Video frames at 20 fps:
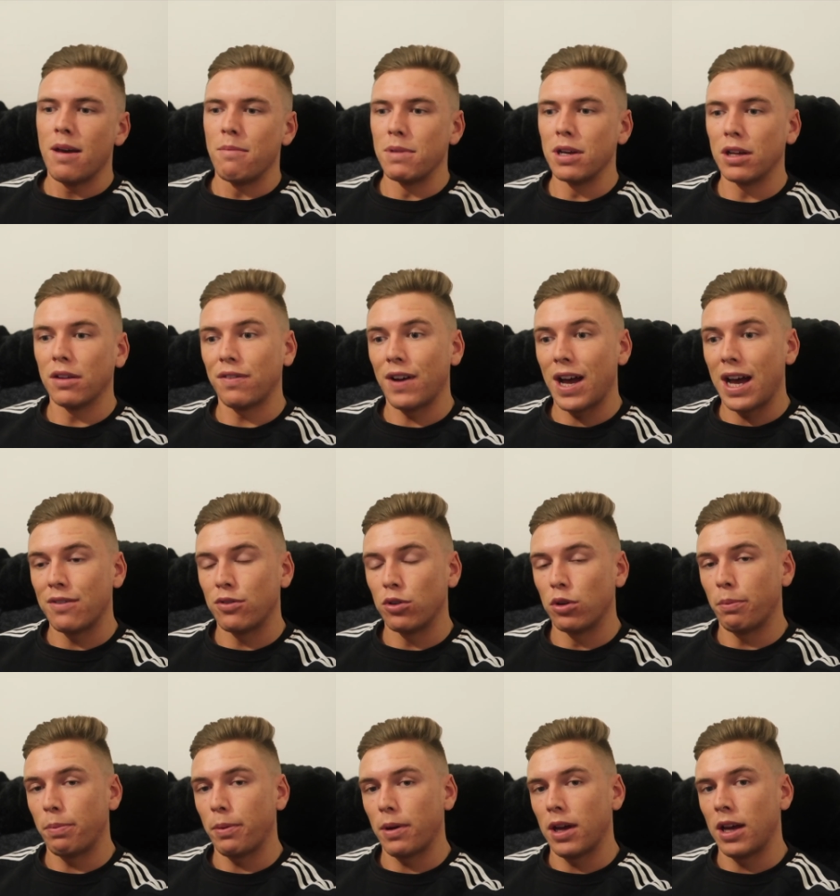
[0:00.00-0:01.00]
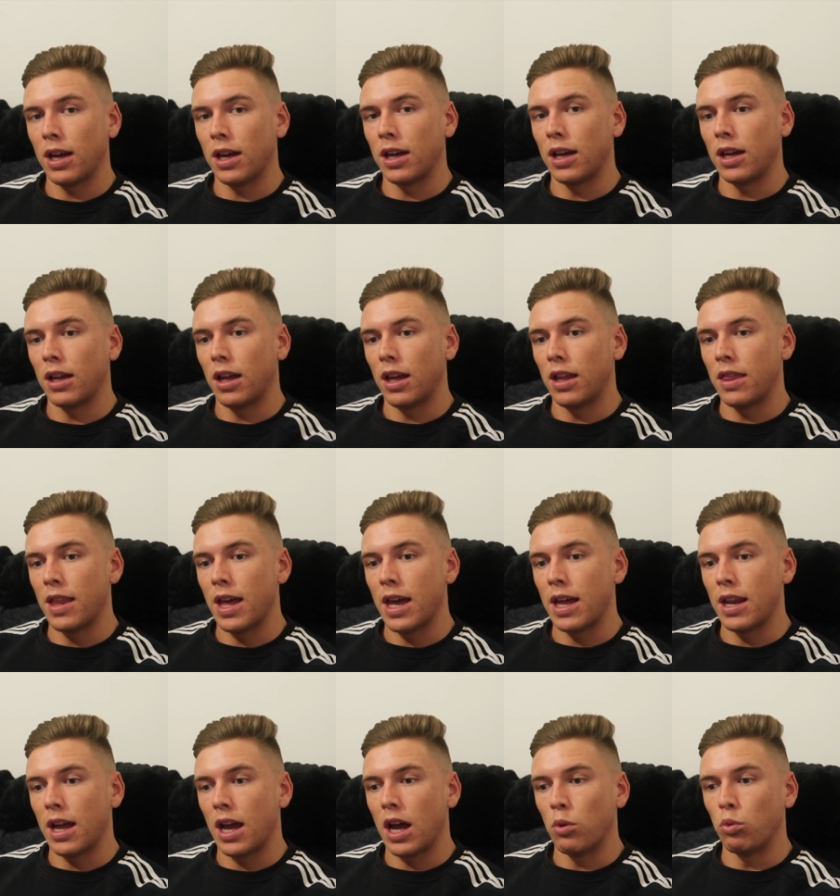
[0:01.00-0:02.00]
meal 5 up, and
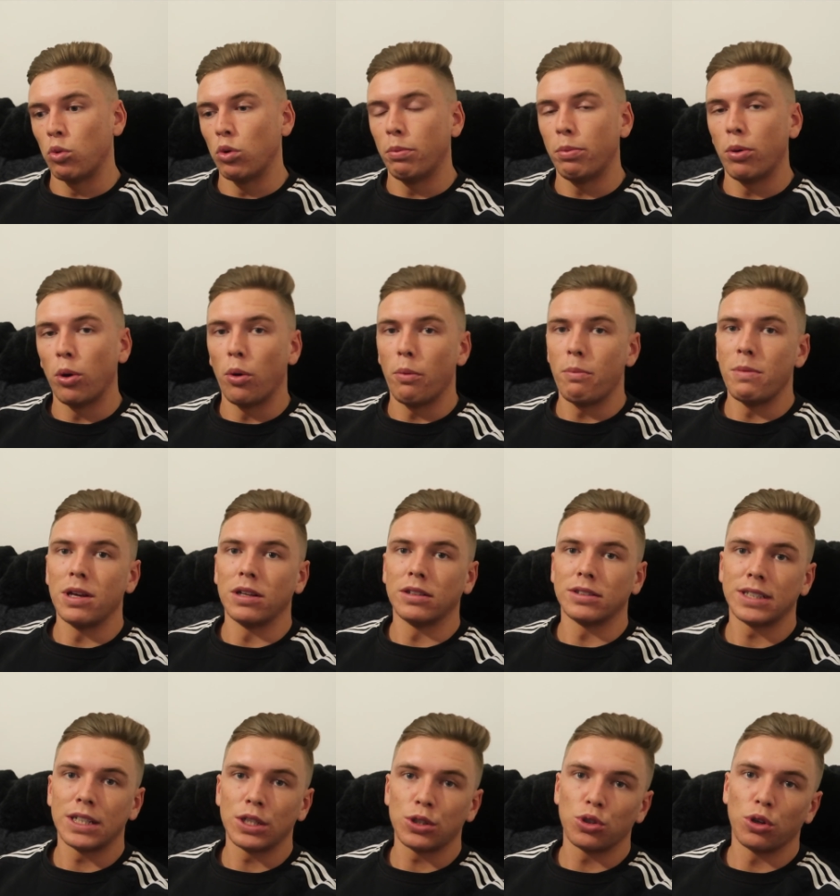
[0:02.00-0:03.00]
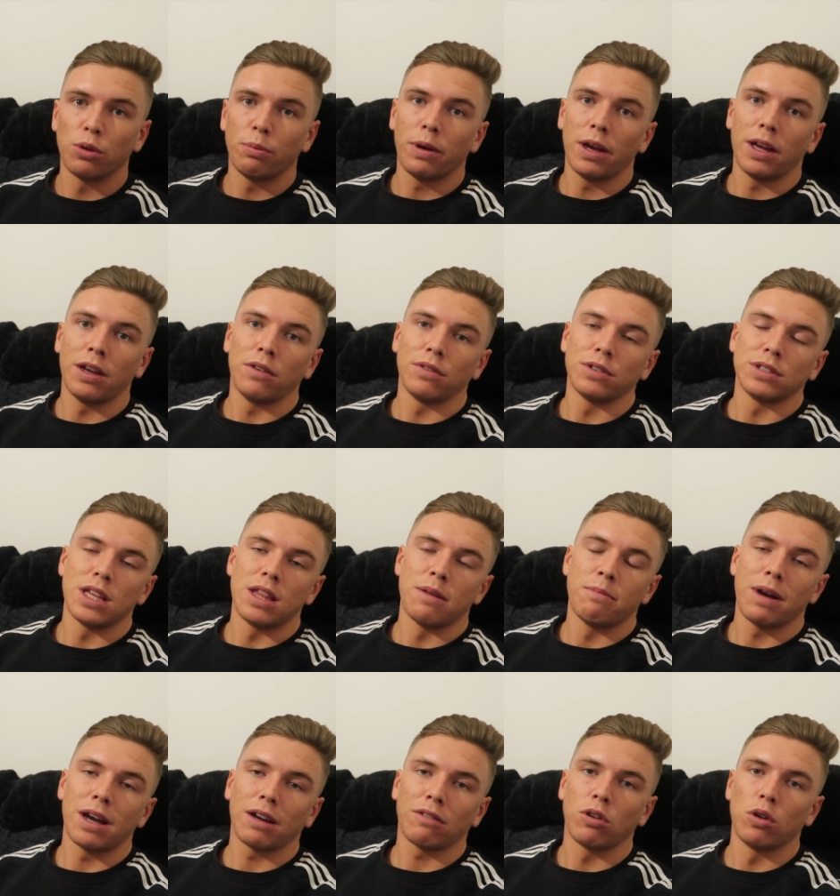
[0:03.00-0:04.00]
then I will put meal 6 up, and obviously the
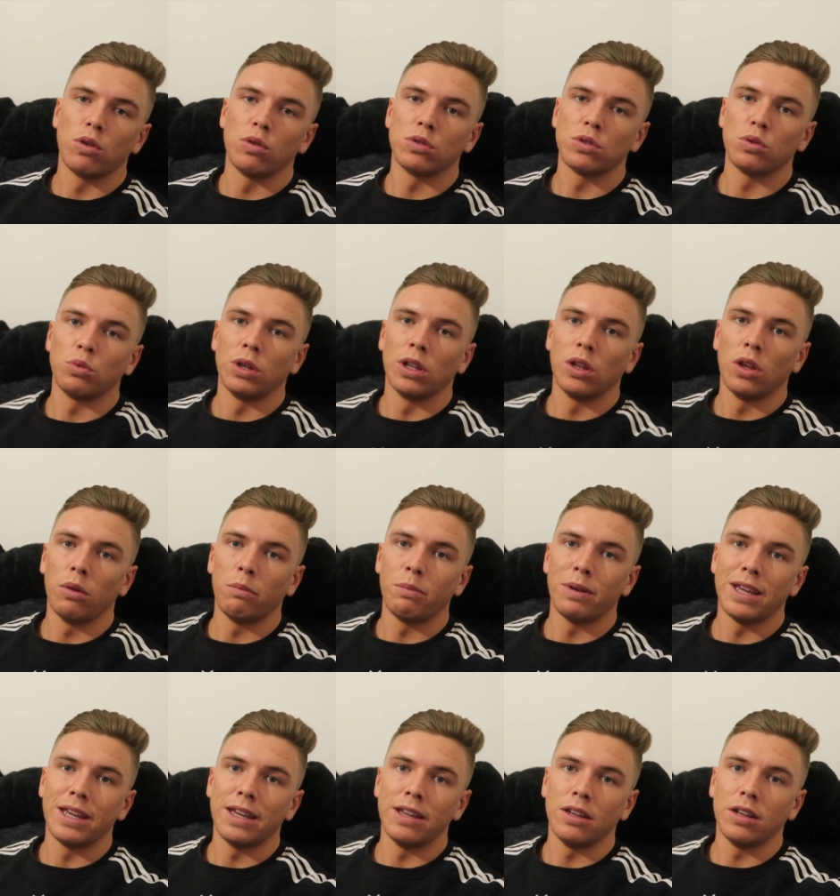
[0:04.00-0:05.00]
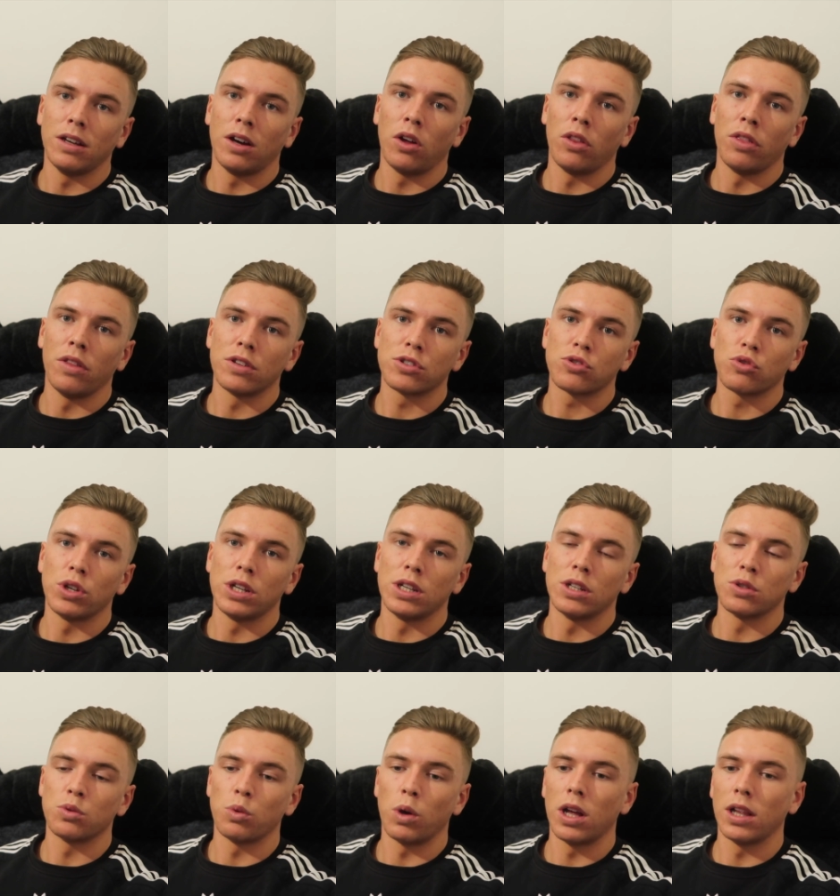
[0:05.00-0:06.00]
macros will be on the screen
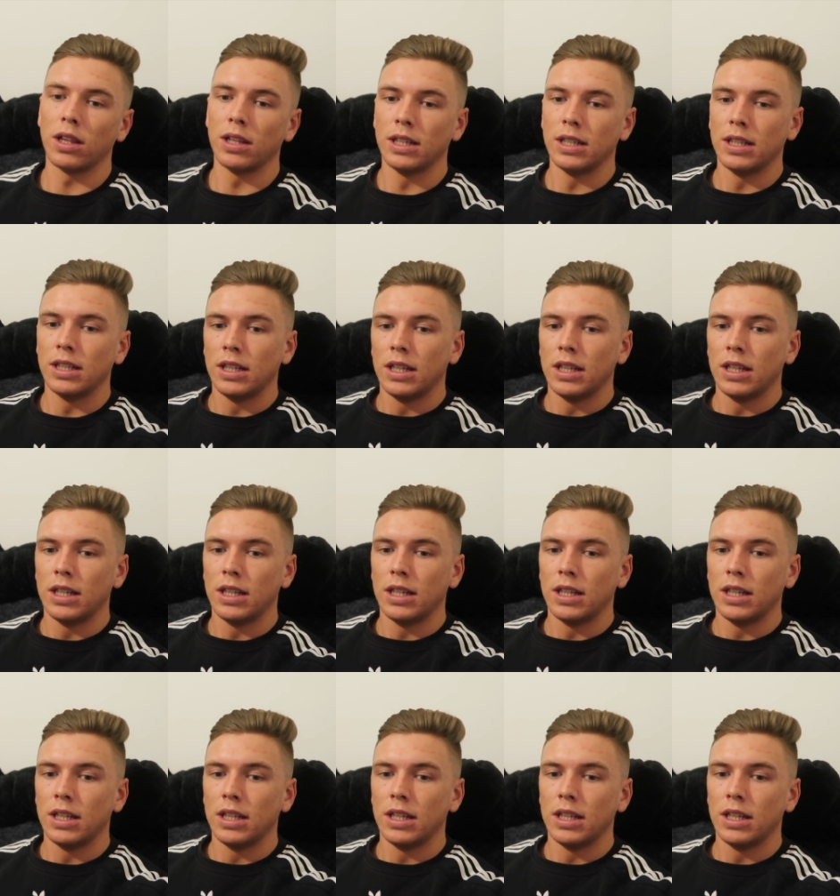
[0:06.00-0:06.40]
as well.